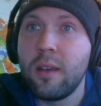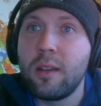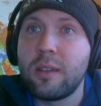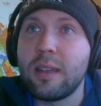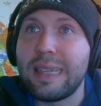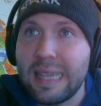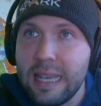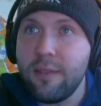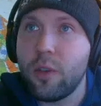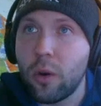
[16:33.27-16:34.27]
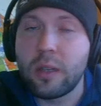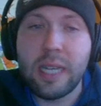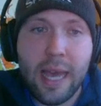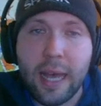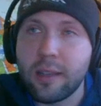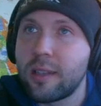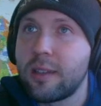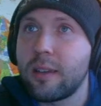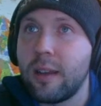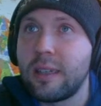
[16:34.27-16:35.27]
to leave your
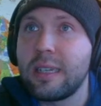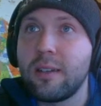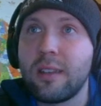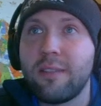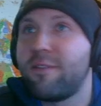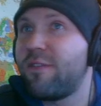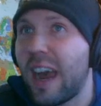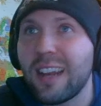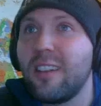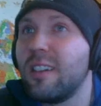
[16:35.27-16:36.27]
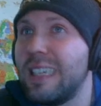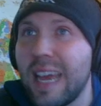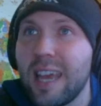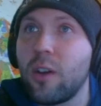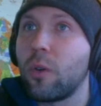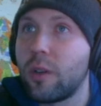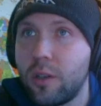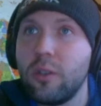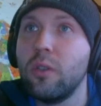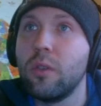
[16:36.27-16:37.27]
tasks until the final day or
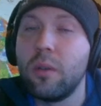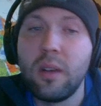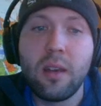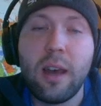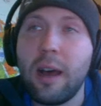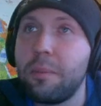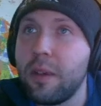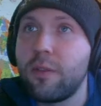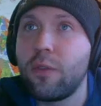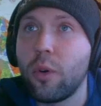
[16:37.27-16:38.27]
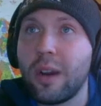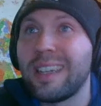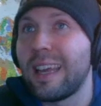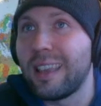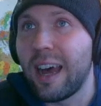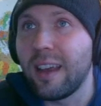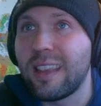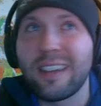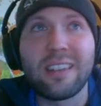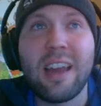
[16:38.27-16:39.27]
two uh, before a deadline.
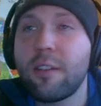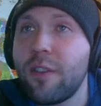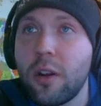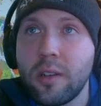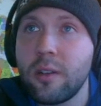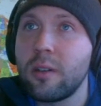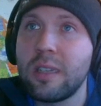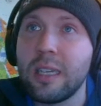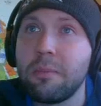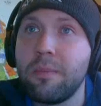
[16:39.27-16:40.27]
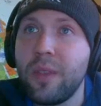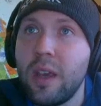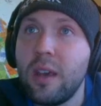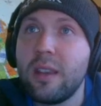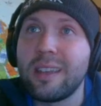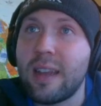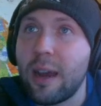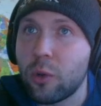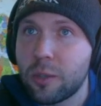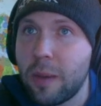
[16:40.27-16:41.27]
That is not fair to your team. That's
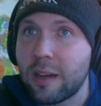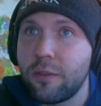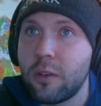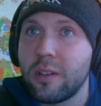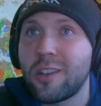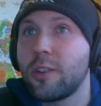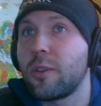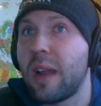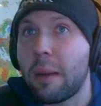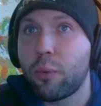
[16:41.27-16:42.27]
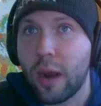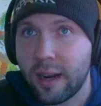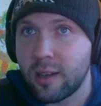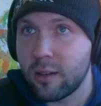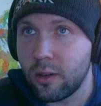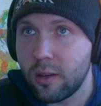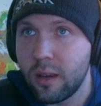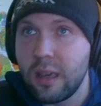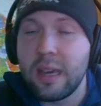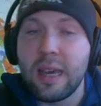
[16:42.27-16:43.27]
not respectful. It's also not practical.
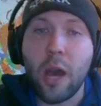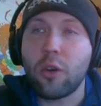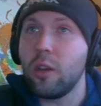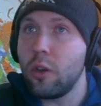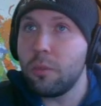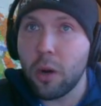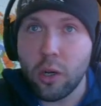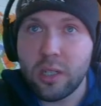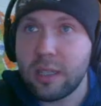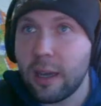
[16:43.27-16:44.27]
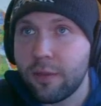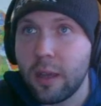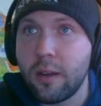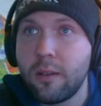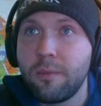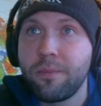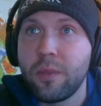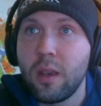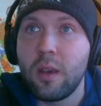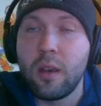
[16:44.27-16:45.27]
How can you merge stuff in
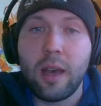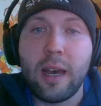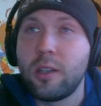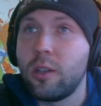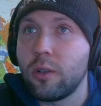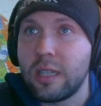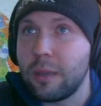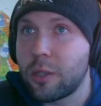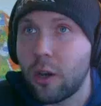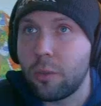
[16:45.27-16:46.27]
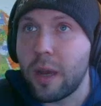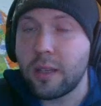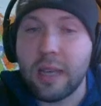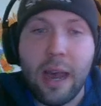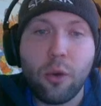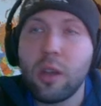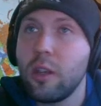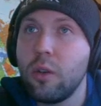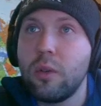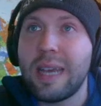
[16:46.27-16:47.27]
uh, to your team's code base? How can
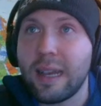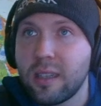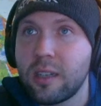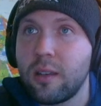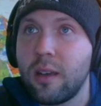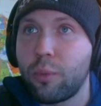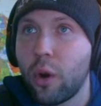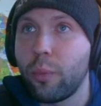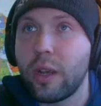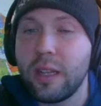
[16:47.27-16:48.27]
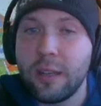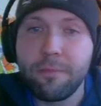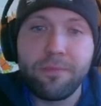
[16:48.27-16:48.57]
you test appropriately